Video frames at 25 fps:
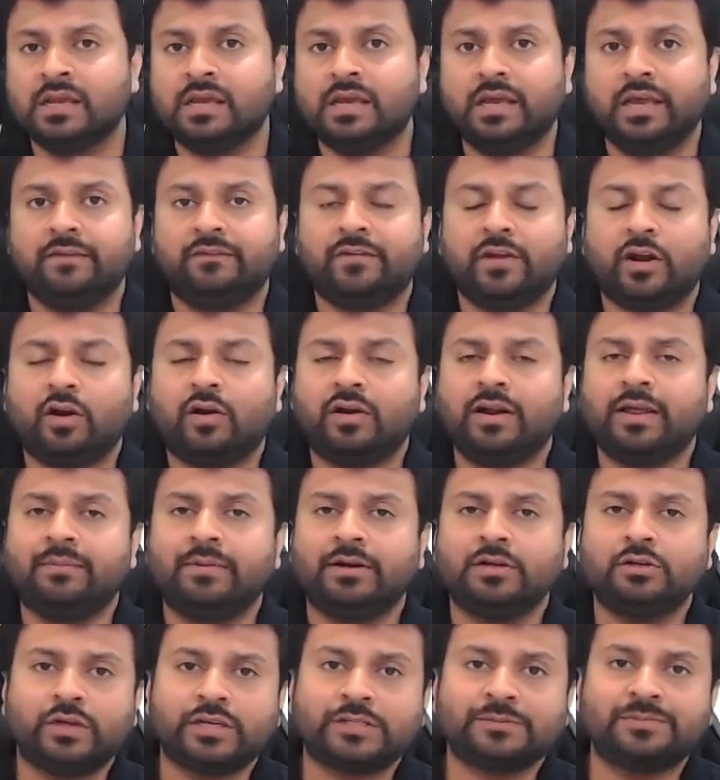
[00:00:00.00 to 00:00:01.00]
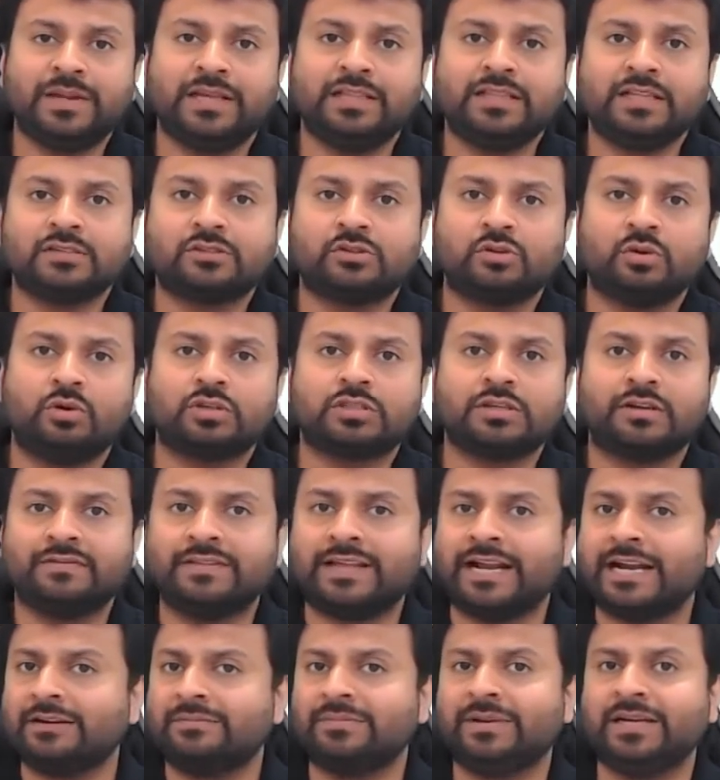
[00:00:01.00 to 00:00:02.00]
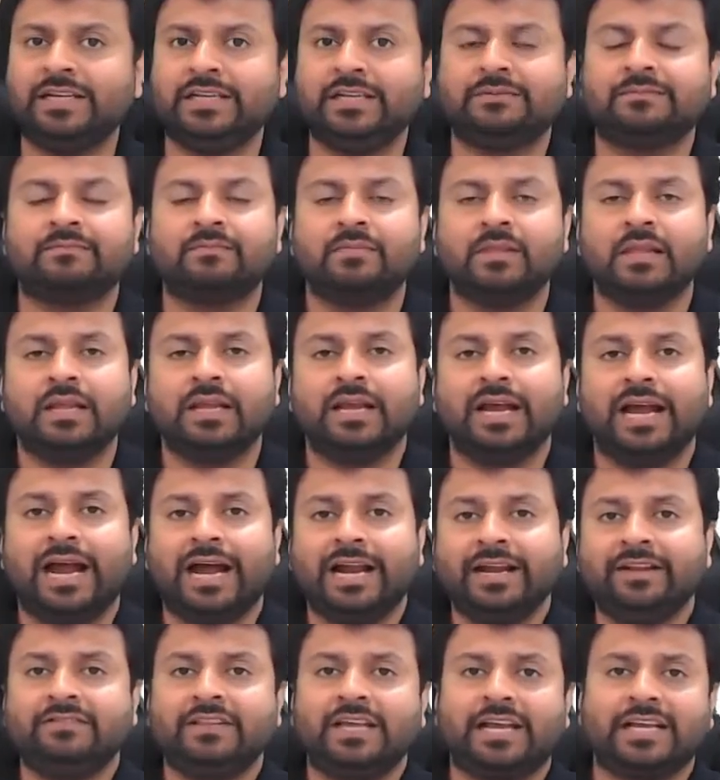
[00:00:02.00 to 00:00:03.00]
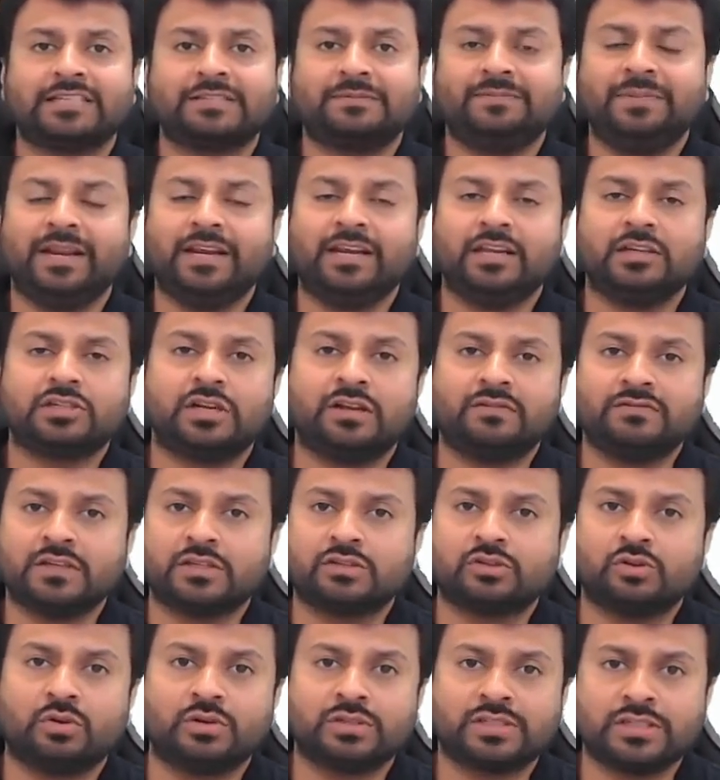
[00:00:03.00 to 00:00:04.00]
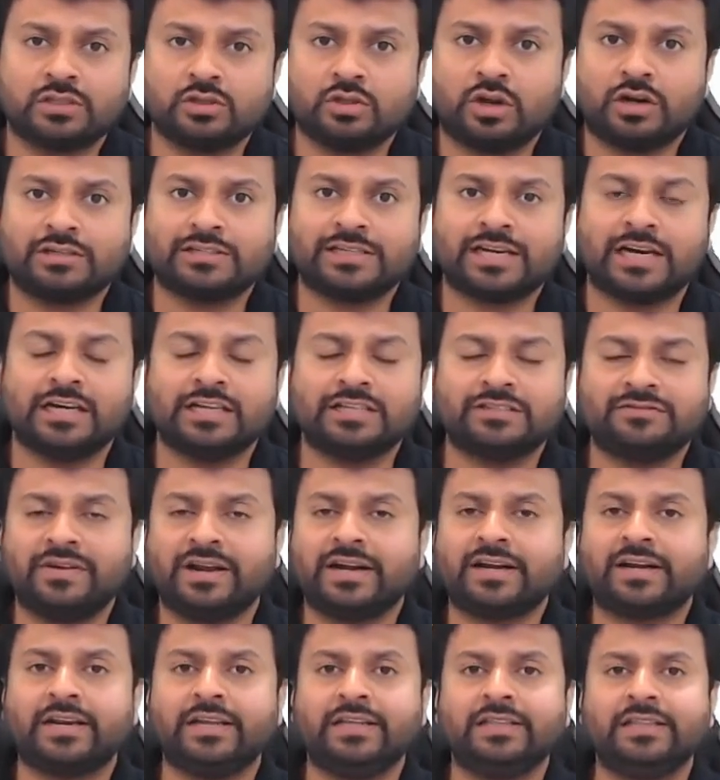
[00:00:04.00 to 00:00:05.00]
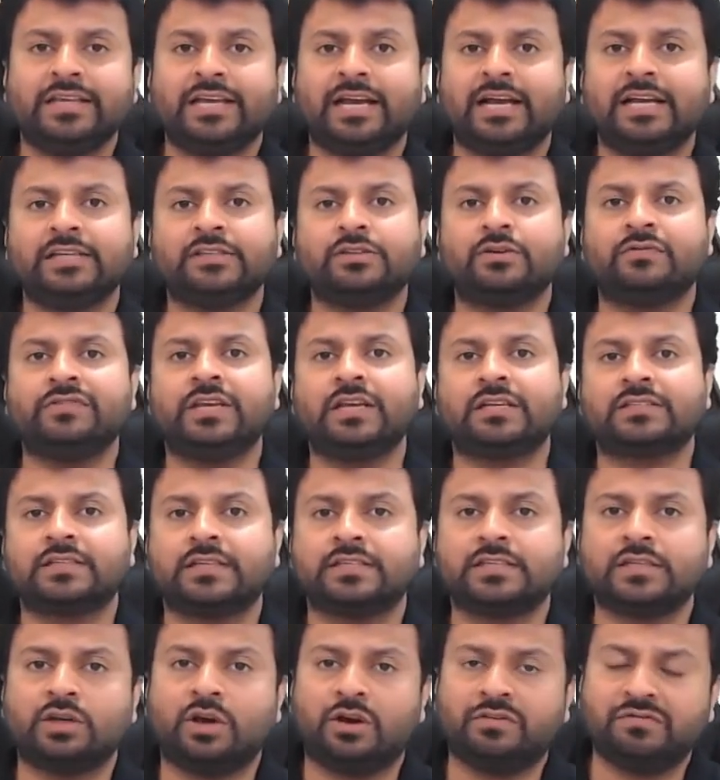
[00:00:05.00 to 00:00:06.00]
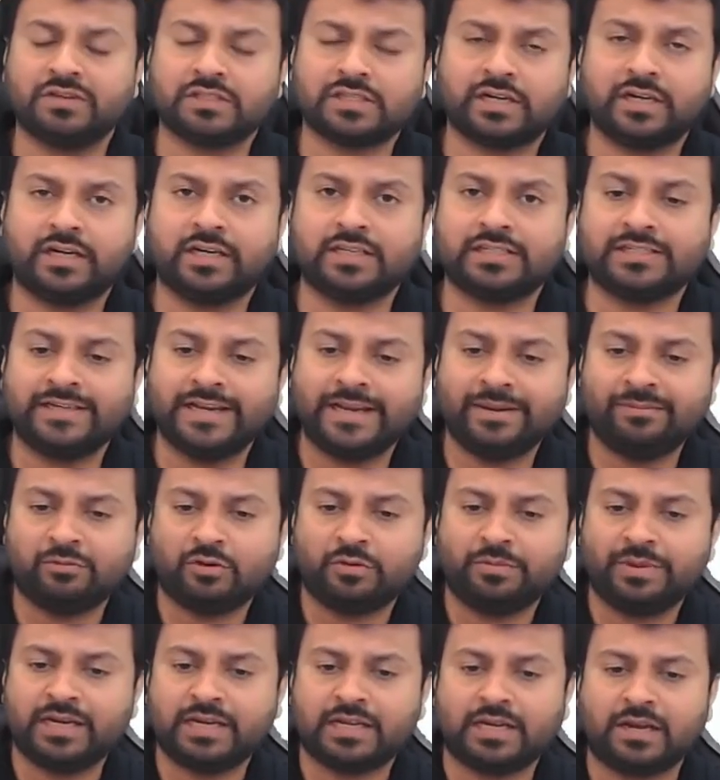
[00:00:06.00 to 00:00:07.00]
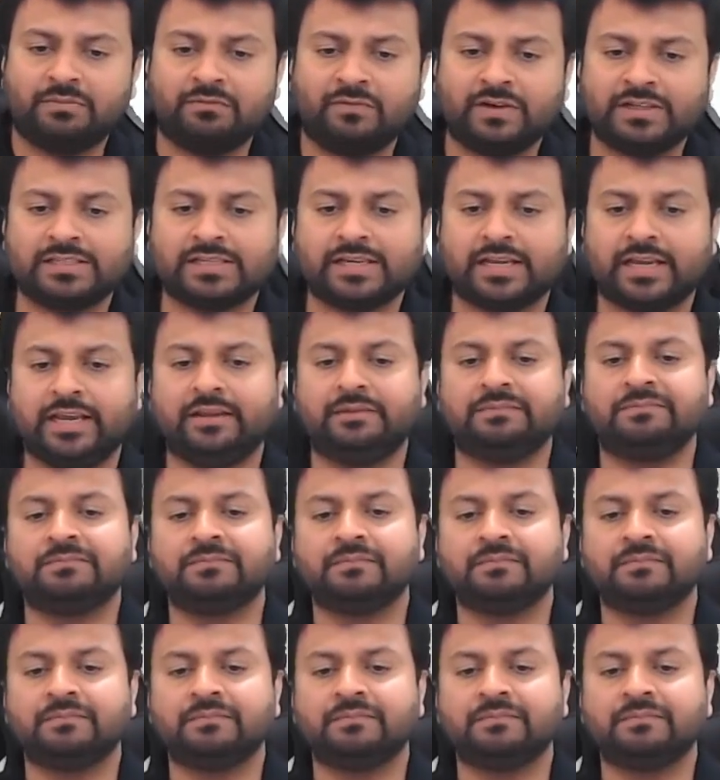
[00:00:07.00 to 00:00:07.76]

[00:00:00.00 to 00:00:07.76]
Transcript: If you are not able to explain the source of that money, and if the explanation of the source is not satisfactory in the eyes of the assessing officer, it is deemed to be income once again.